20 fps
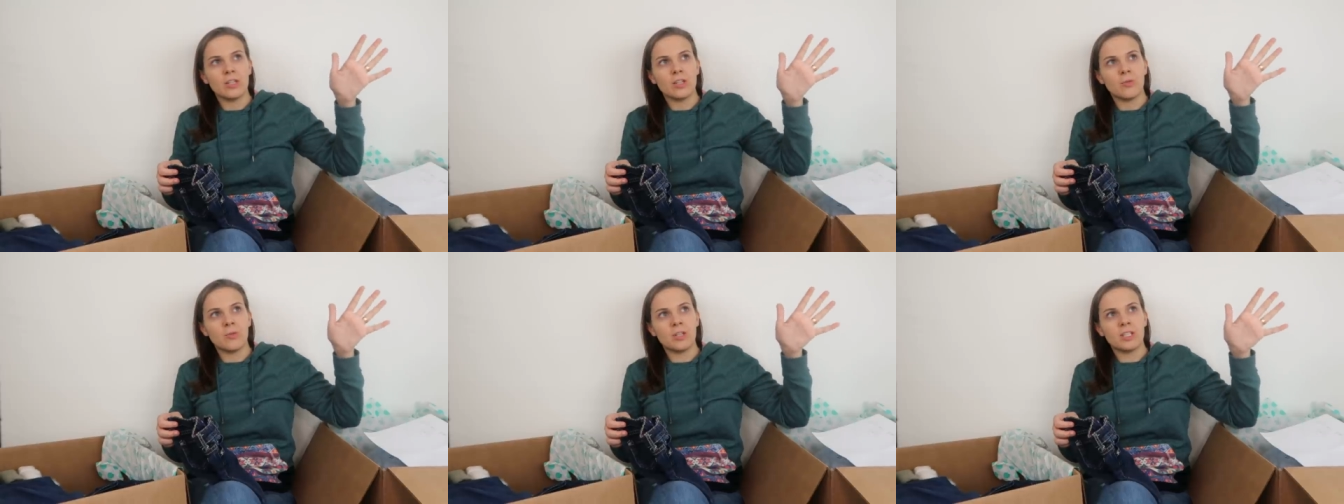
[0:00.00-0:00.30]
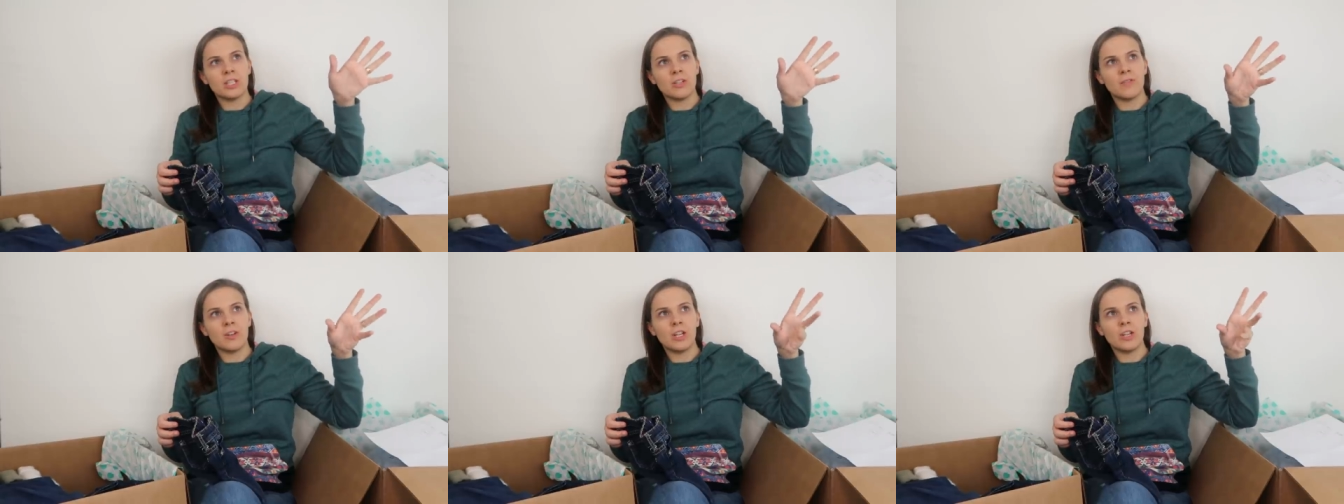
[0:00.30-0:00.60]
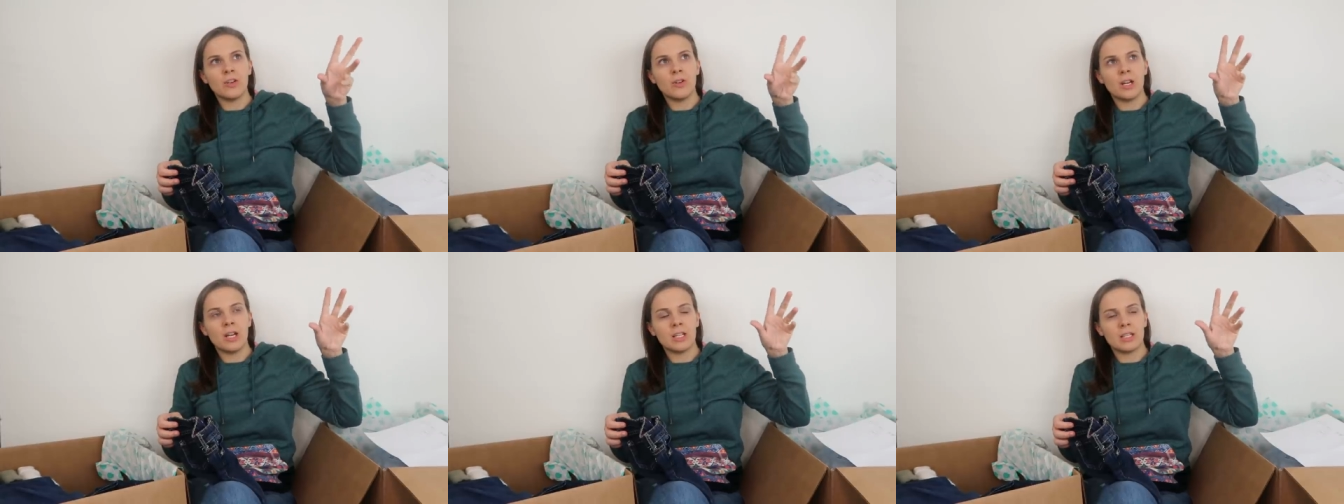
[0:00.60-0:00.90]
their resale
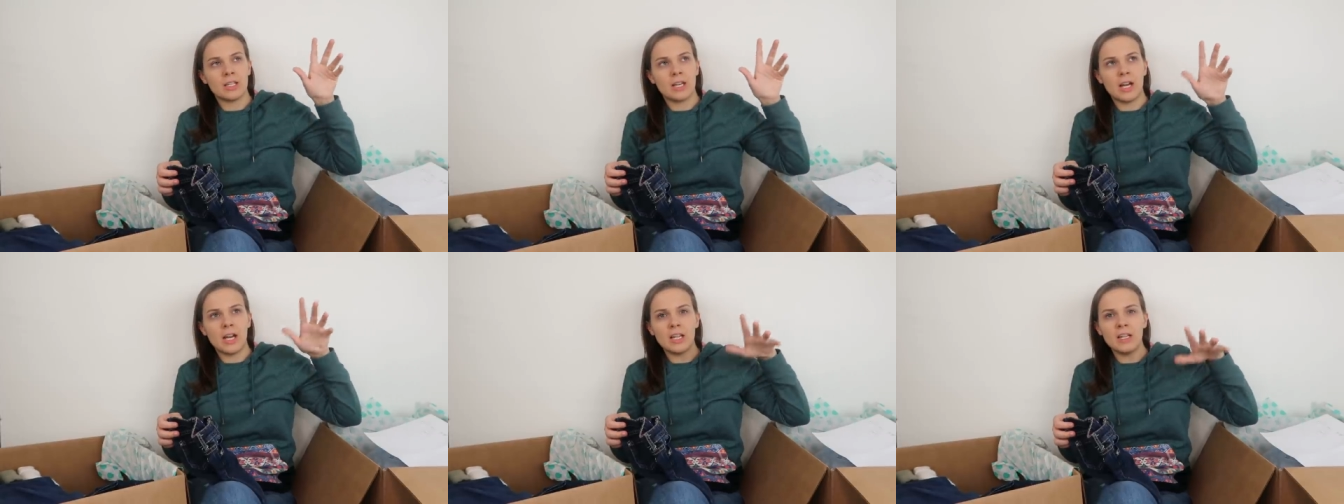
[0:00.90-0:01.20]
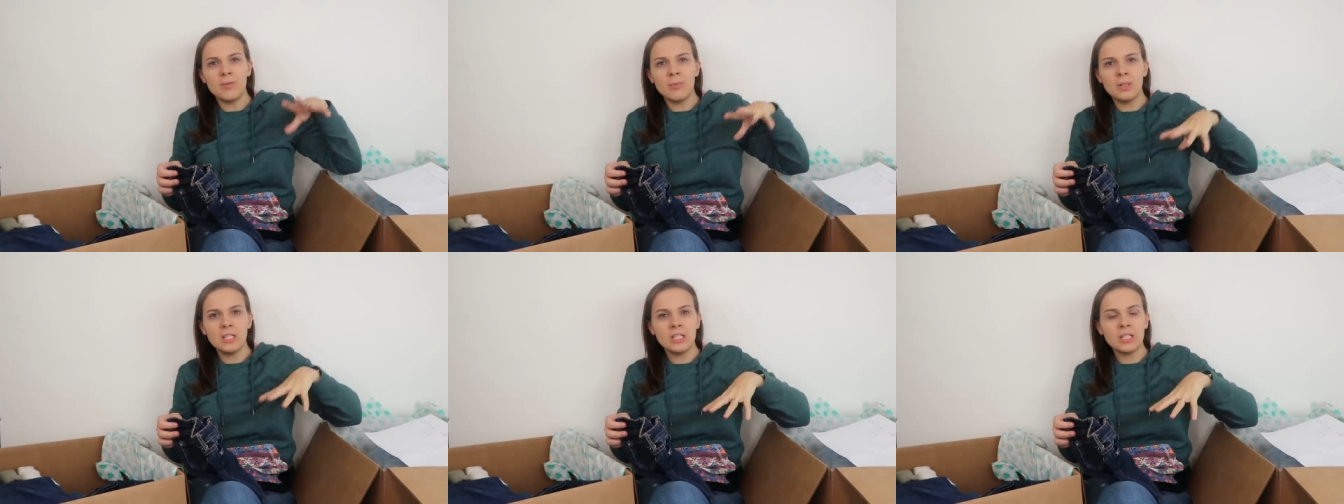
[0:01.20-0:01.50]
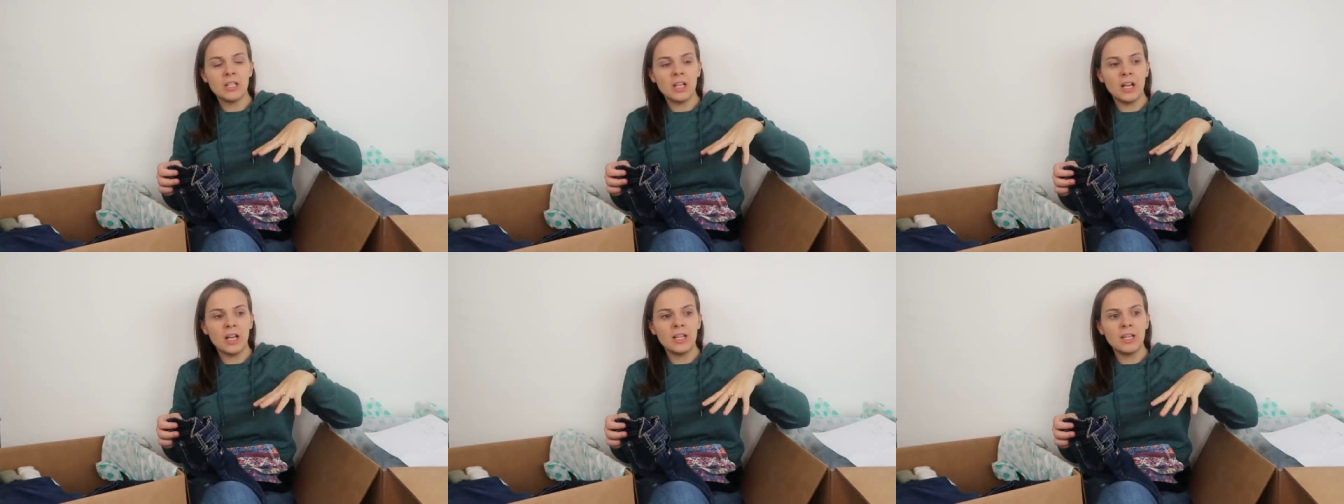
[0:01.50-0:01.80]
value has kind of been
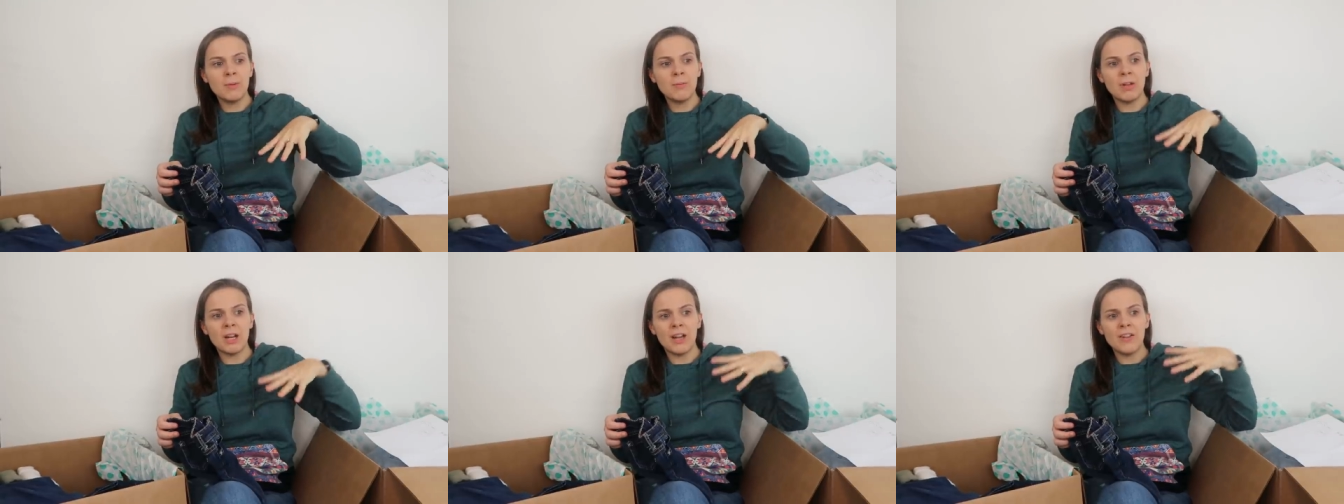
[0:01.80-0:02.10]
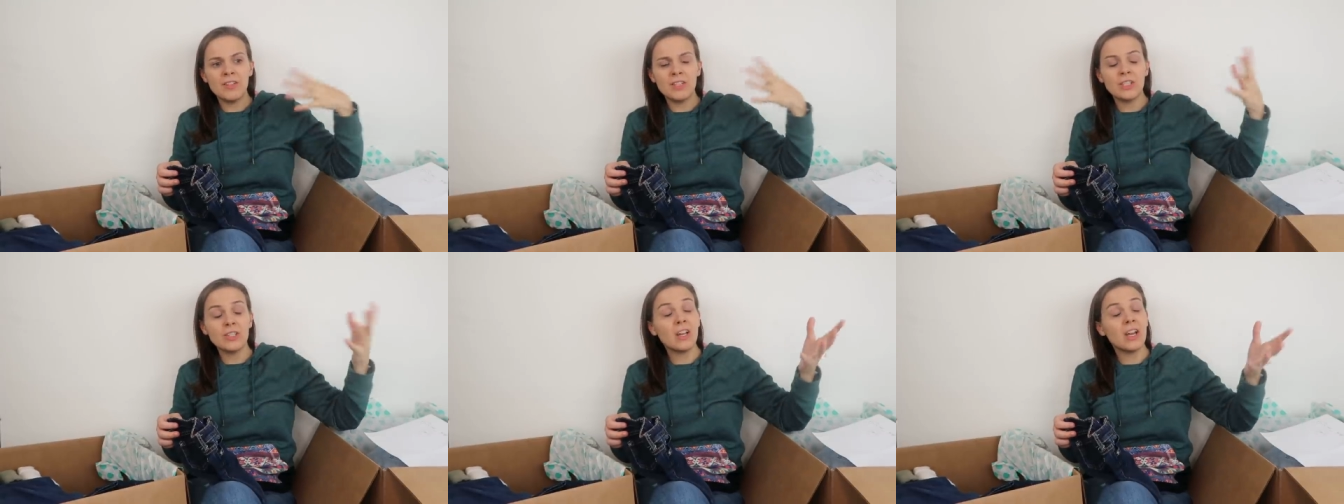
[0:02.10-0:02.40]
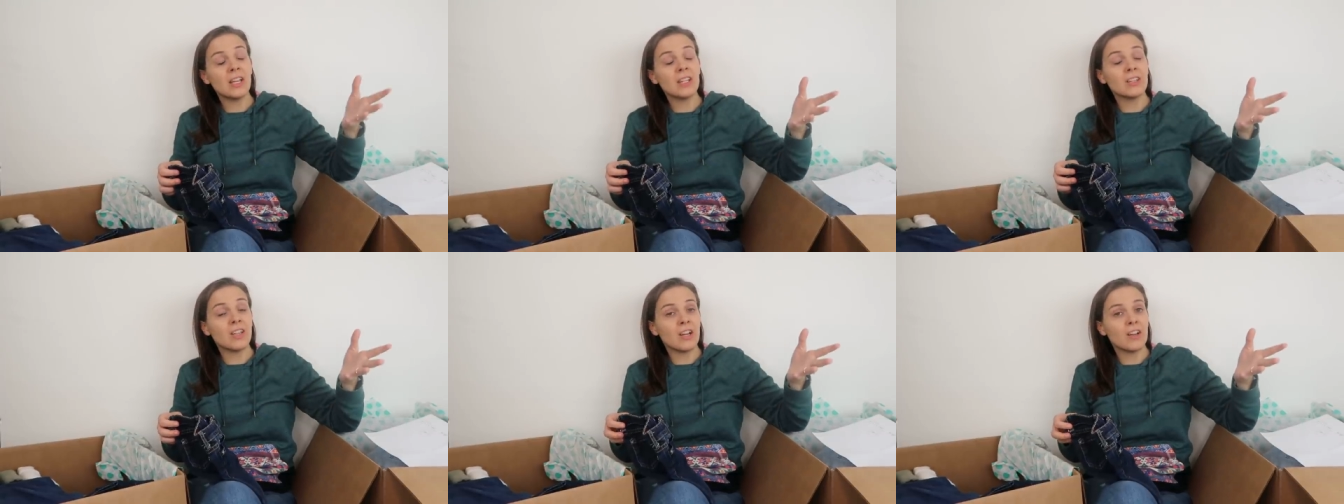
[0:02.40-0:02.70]
declining, but I've still
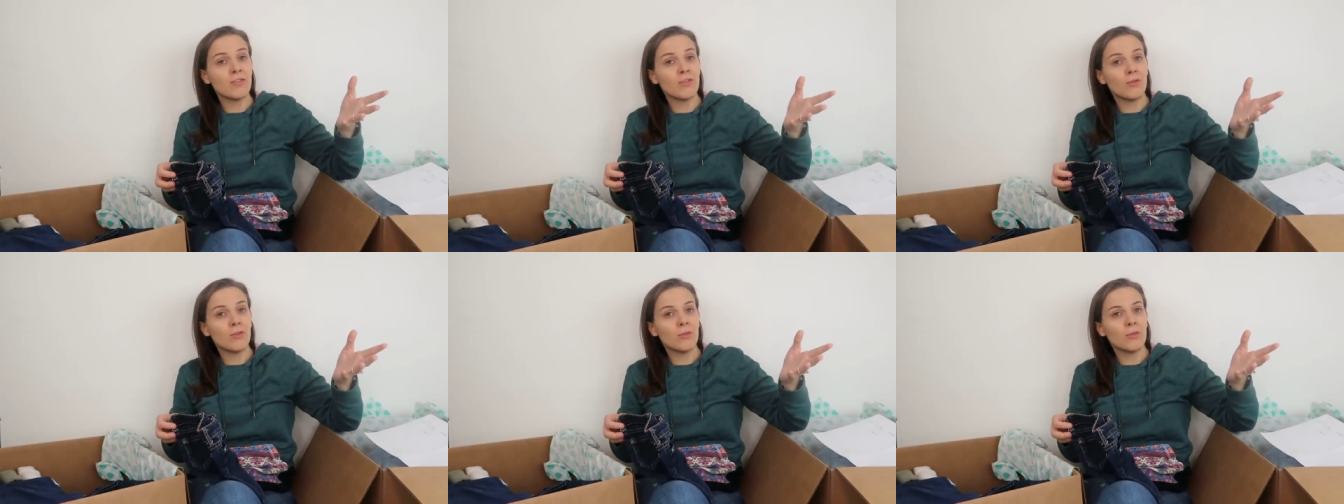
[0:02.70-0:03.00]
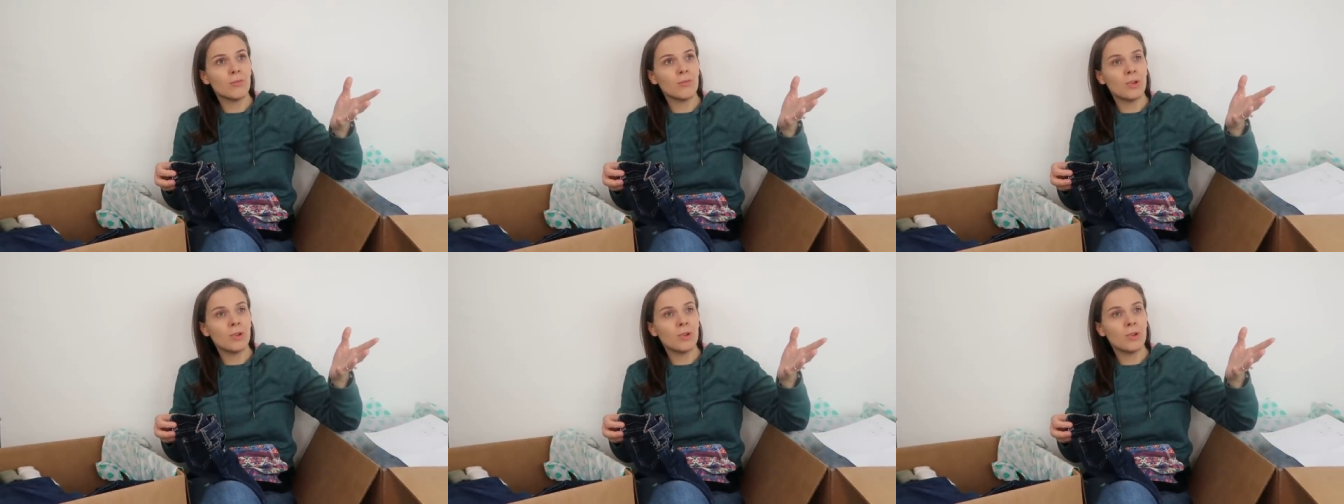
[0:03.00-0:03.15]
had luck for,